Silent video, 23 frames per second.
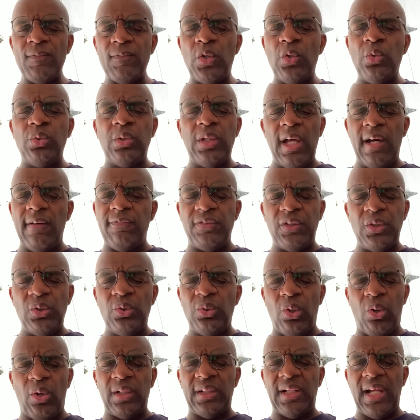who love you,
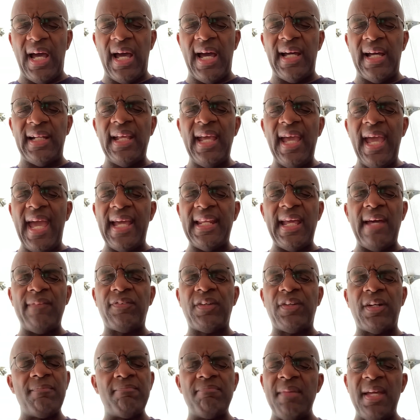Lord God, and have
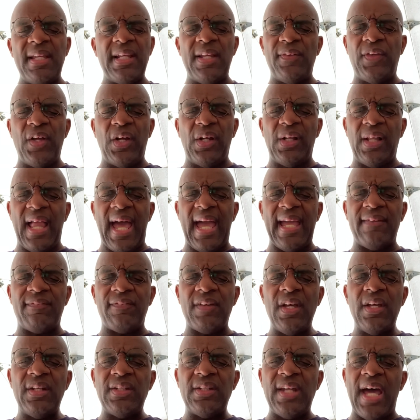committed their life
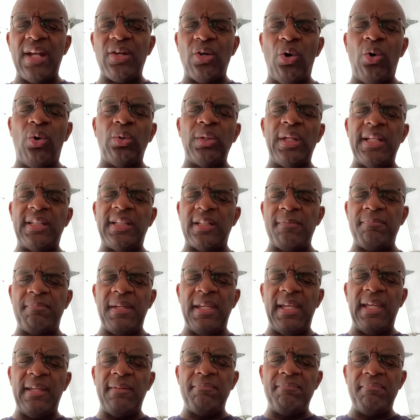not only to
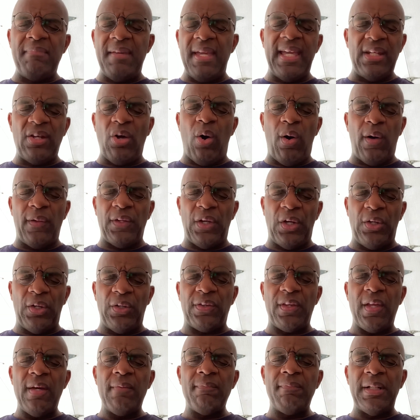being men on
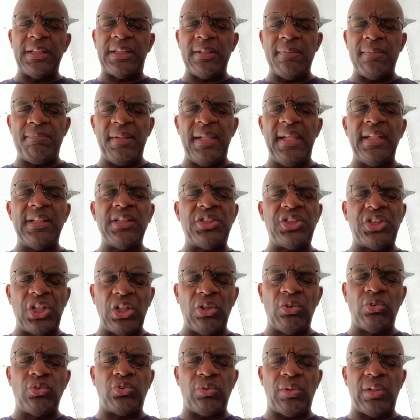earth, but to being
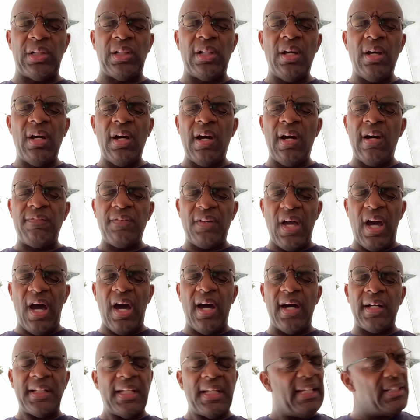children of
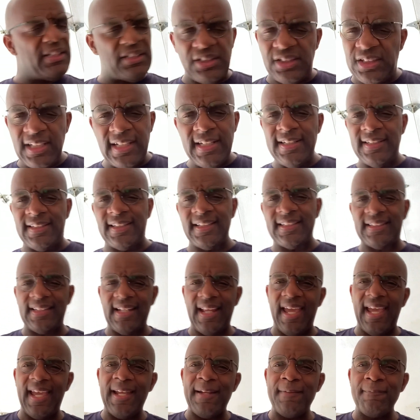God. In Jesus'
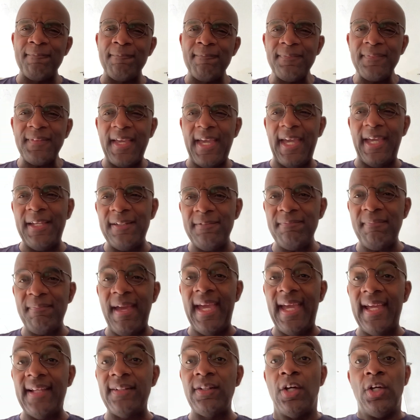name,
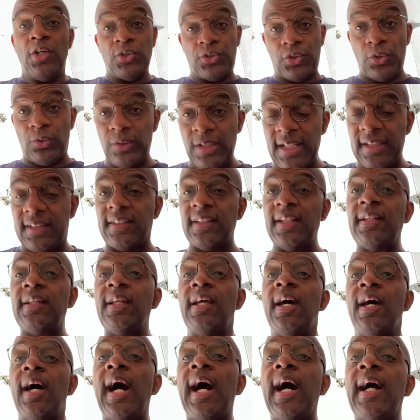amen. So
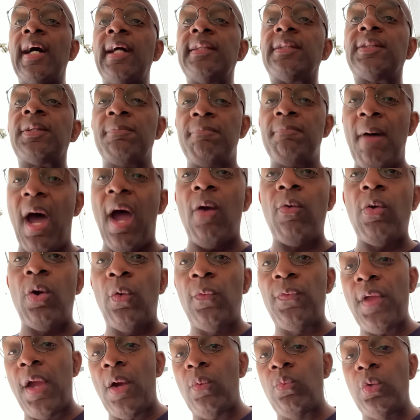listen, uh, tomorrow
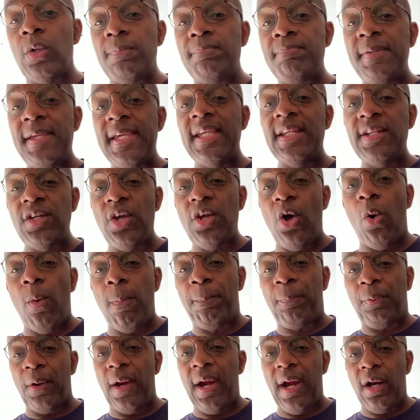there will be no
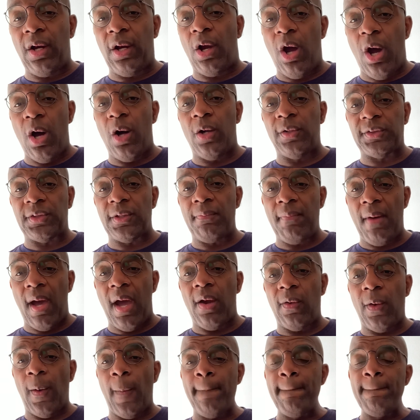prayer call
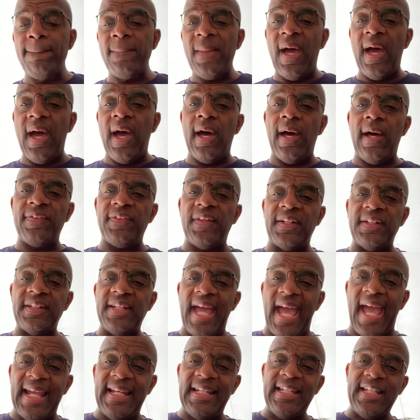tomorrow. Uh, the
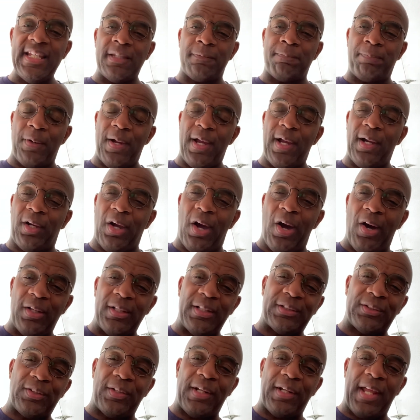90th prayer call
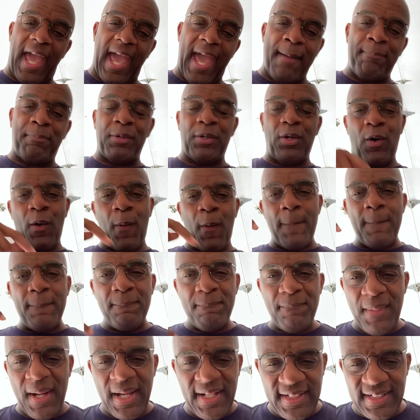is going to happen on
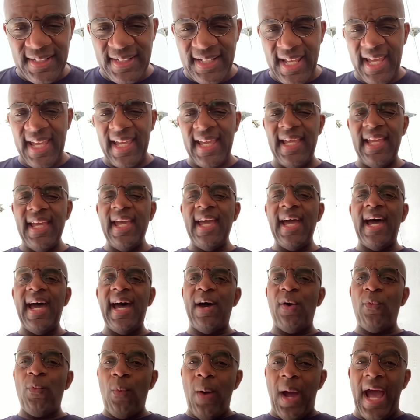Monday.
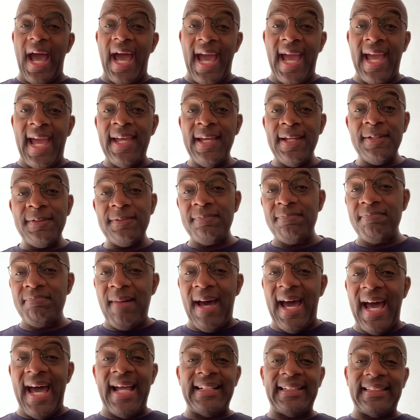Uh, why?
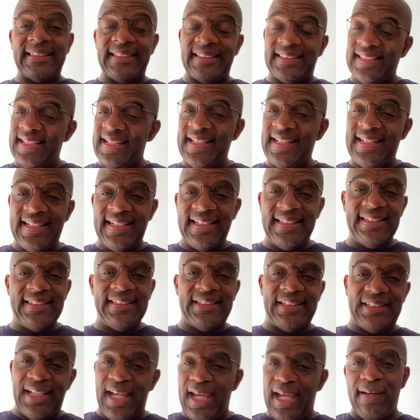My son,
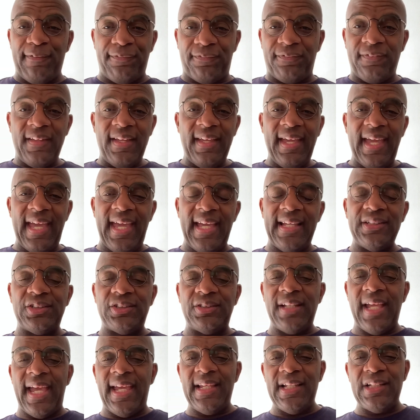Jeff, and
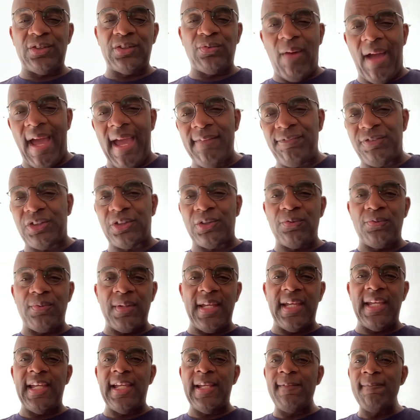his wife
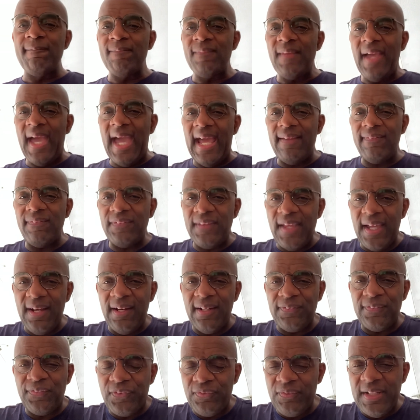Cherie and
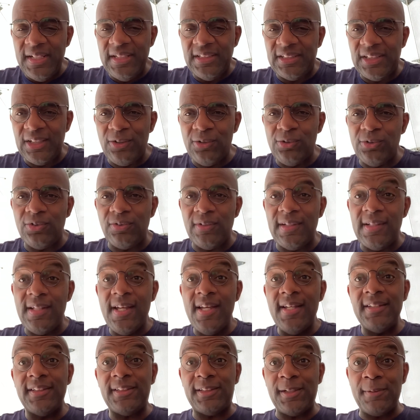their three children
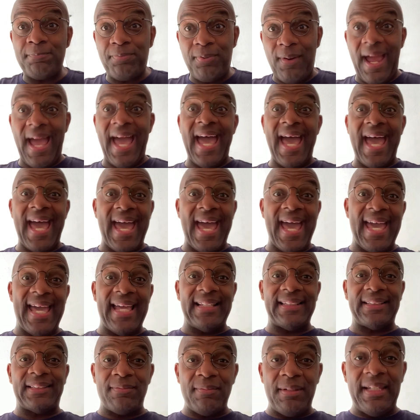
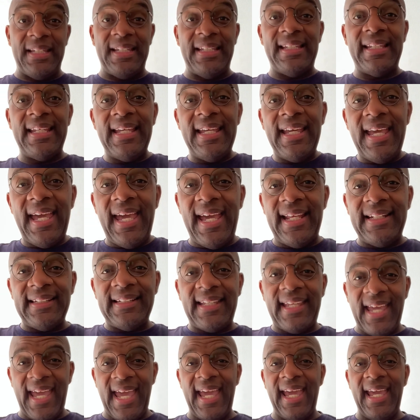surprised me and
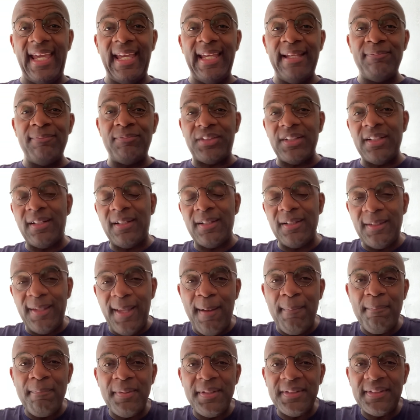came to
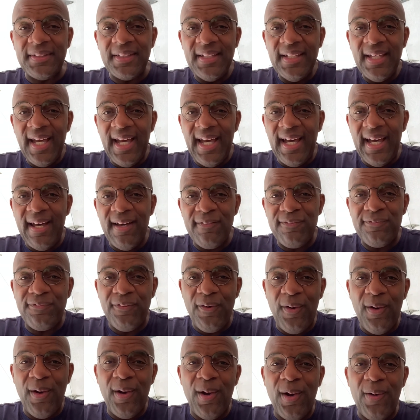Columbus uh,
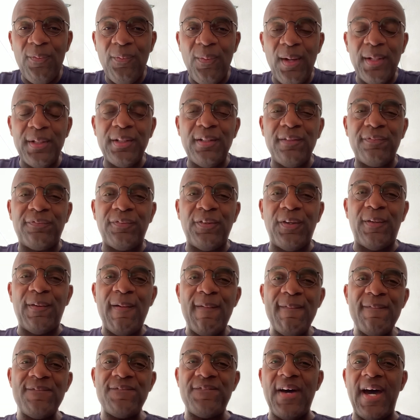for a
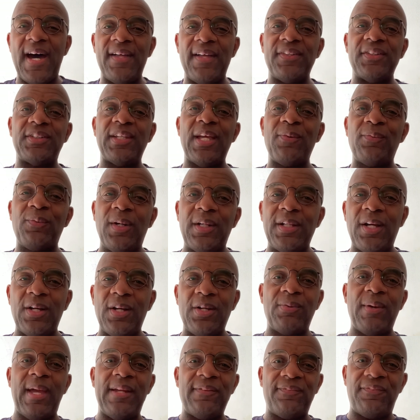wonderful Father's Day. What a
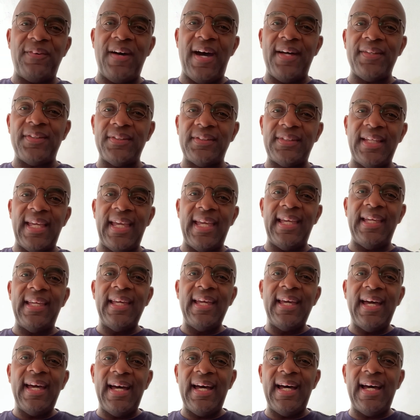great Father's Day
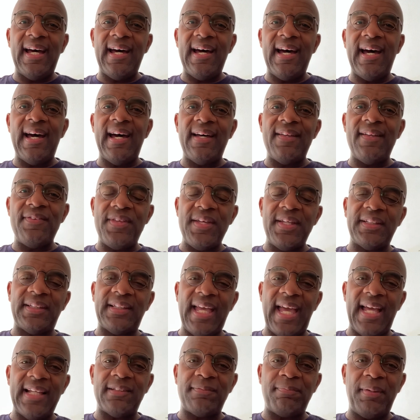uh, uh, this
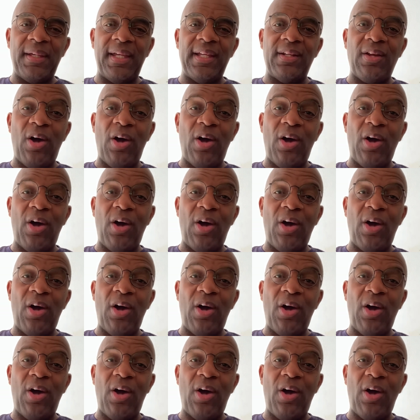has been